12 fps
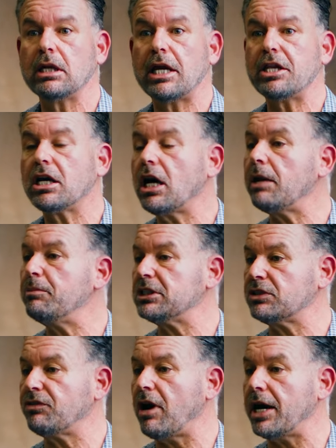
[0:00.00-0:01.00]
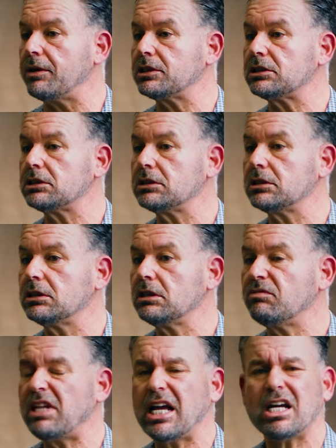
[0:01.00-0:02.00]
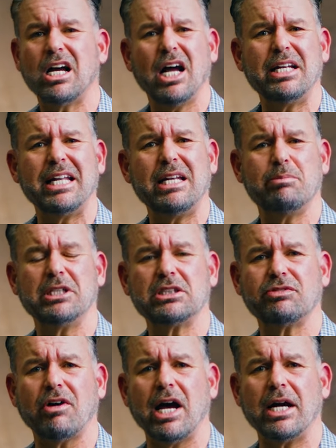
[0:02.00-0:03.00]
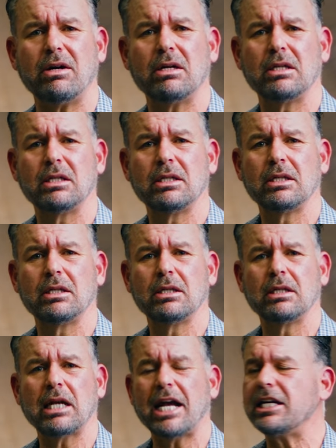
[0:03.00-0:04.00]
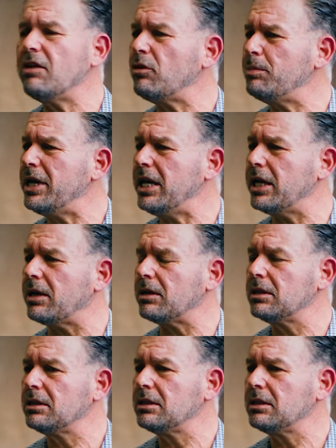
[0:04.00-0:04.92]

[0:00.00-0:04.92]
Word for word: and the gun misfires. that gun didn't misfire, I'd never be here.